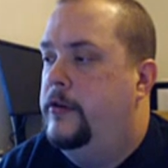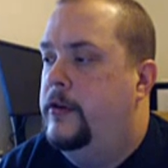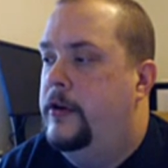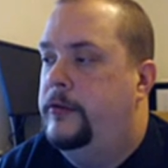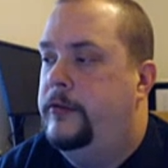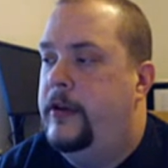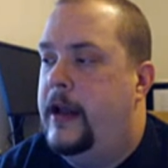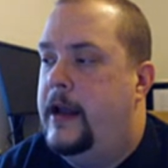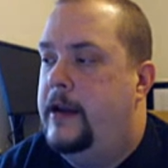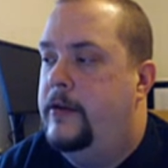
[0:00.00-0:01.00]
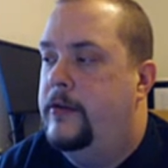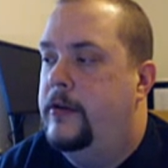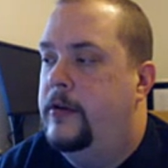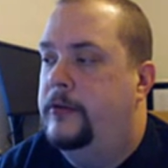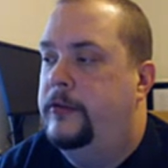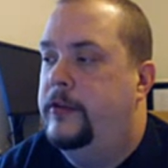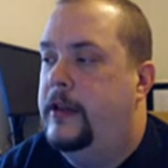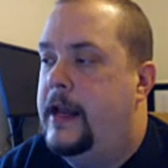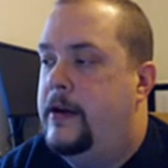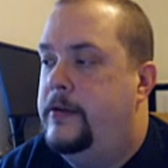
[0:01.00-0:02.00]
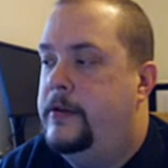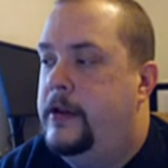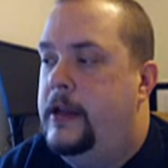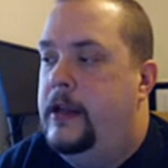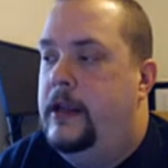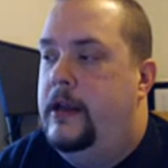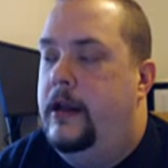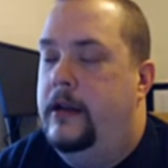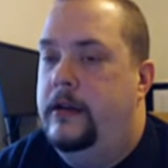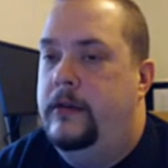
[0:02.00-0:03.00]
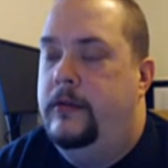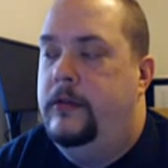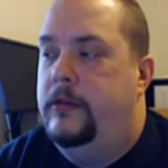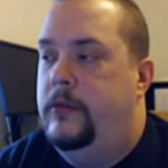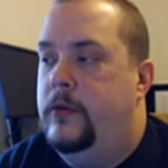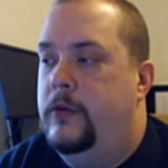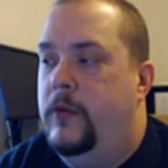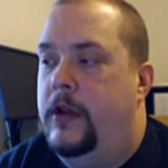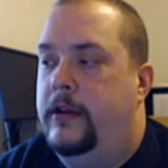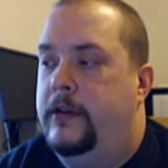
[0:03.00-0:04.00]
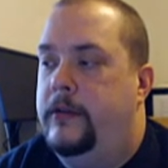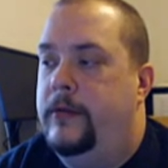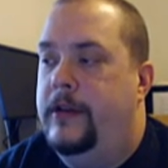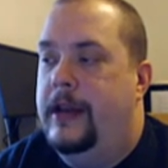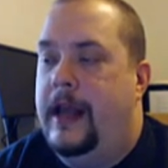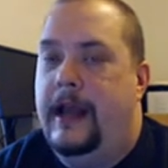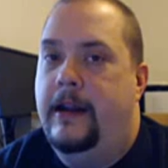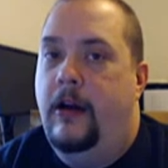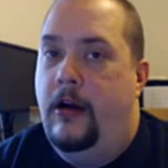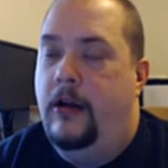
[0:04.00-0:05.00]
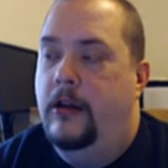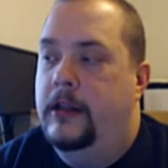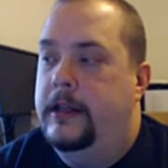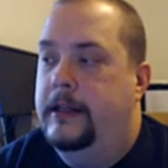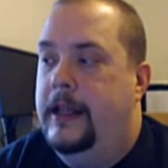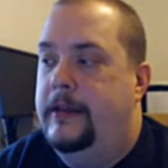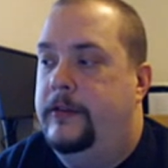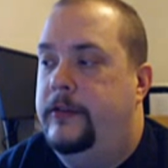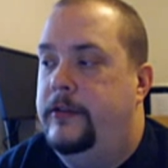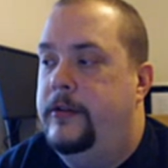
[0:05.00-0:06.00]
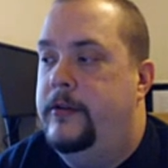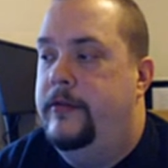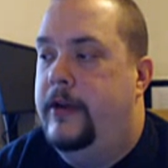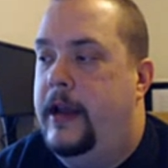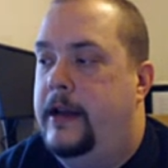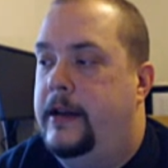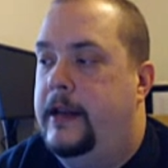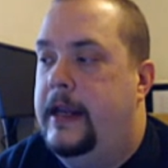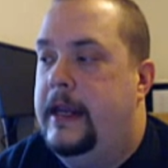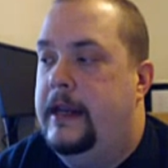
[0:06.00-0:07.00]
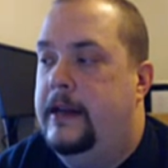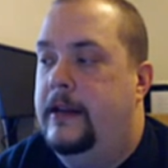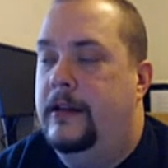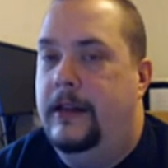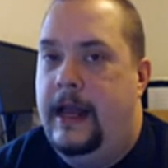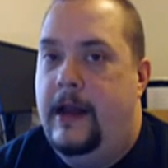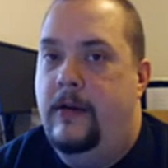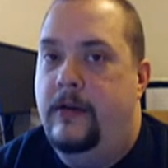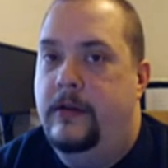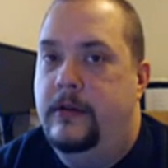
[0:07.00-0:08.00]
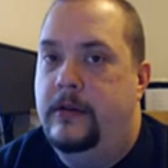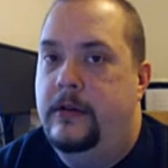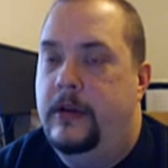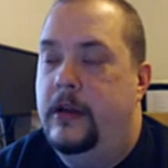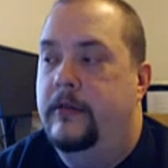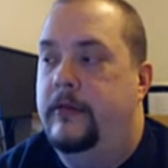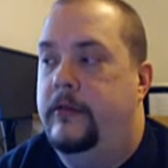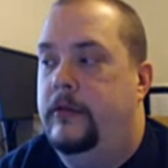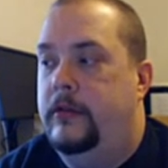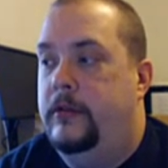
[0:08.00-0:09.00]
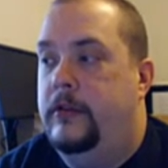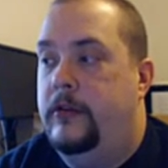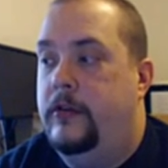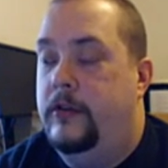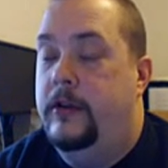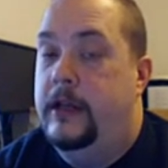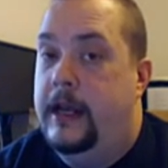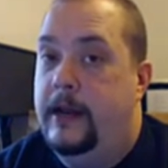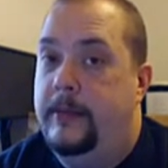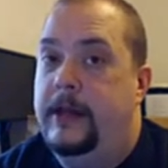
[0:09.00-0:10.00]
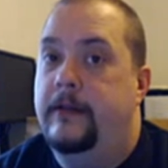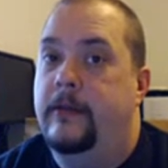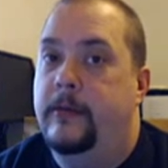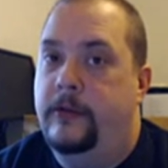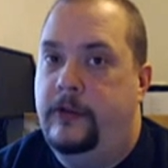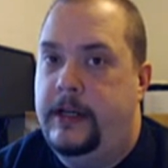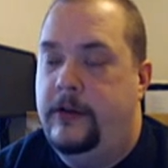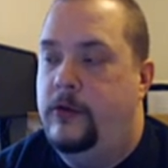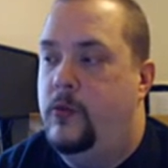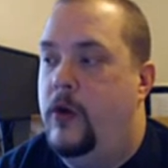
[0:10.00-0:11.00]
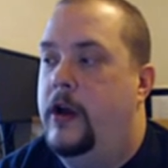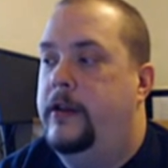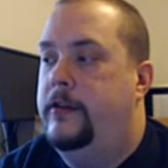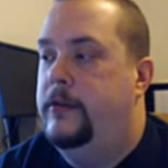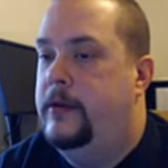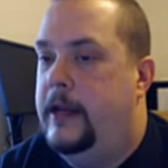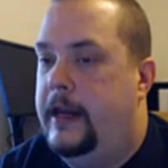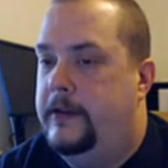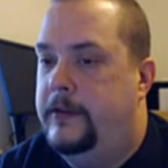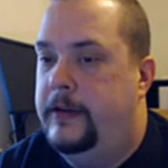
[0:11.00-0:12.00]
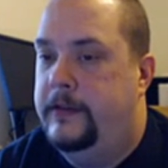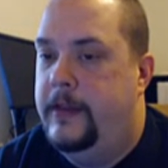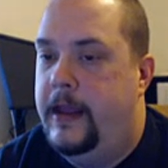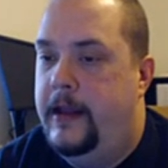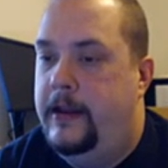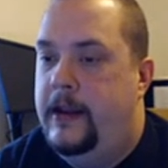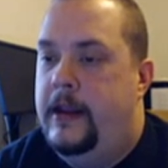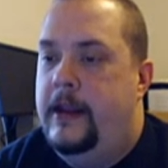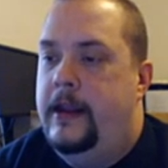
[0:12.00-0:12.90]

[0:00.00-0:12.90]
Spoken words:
under host deny or host allow. You wouldn't want to deny all unless you defined a allow of the IP of the machine you want to access that.